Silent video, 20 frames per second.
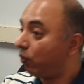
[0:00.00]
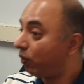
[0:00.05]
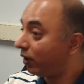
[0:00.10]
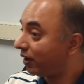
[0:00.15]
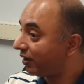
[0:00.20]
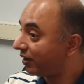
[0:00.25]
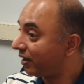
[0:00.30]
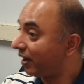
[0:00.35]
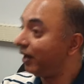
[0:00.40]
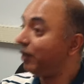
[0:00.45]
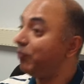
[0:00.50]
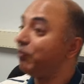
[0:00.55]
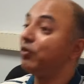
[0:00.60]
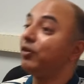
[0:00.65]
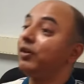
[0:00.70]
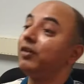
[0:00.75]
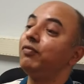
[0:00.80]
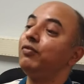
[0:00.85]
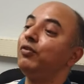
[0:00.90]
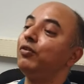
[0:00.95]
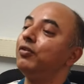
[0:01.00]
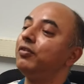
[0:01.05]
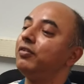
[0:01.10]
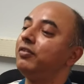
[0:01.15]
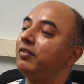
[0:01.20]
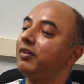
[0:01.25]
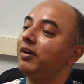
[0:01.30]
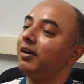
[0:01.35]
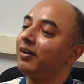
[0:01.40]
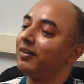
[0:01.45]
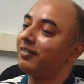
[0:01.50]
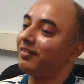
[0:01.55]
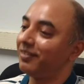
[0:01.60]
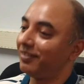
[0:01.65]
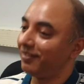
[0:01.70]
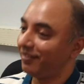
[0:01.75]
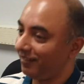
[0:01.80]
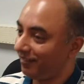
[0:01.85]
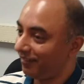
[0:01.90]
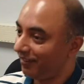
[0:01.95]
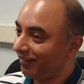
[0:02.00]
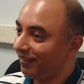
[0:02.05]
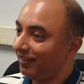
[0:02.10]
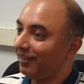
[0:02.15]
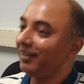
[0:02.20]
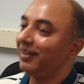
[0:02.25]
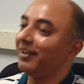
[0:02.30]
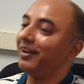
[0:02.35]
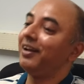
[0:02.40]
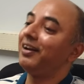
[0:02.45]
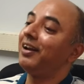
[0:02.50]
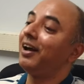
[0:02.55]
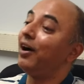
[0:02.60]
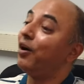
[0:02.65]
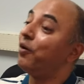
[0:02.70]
what time to give those drugs, right?